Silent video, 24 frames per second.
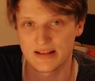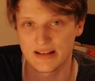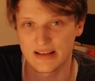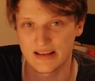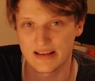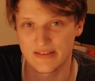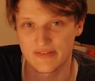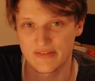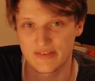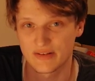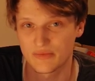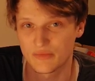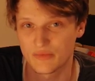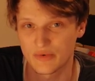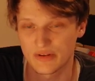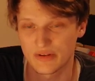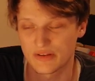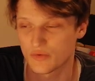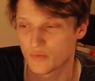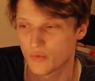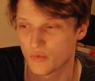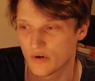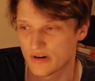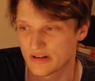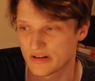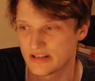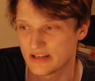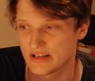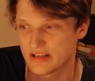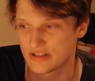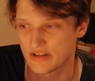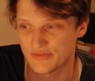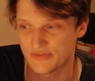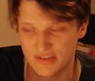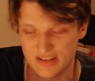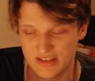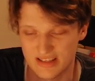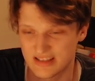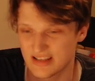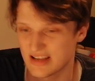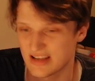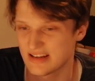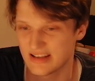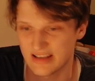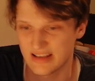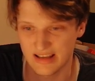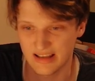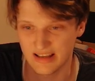even with the warranty, because you have to
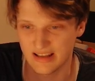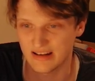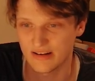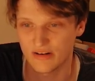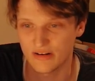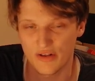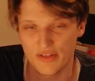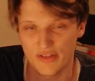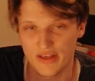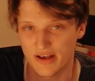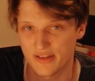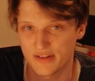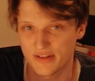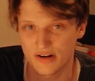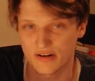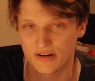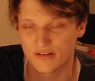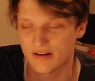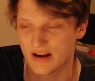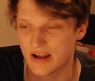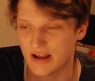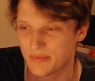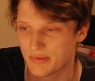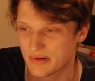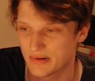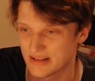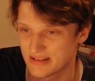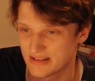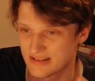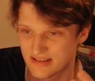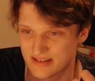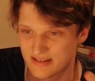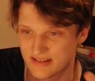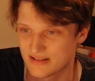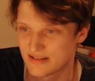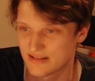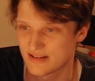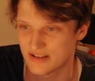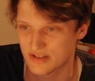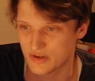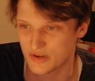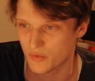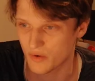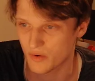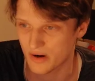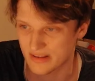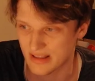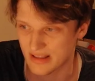send it in and all that other crap, and it just
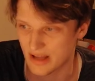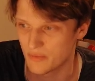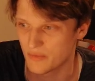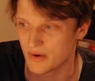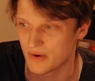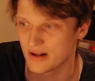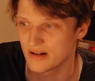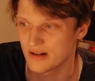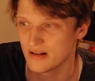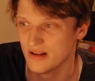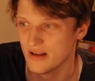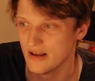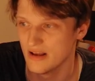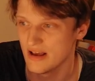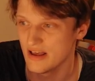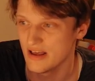doesn't work that well.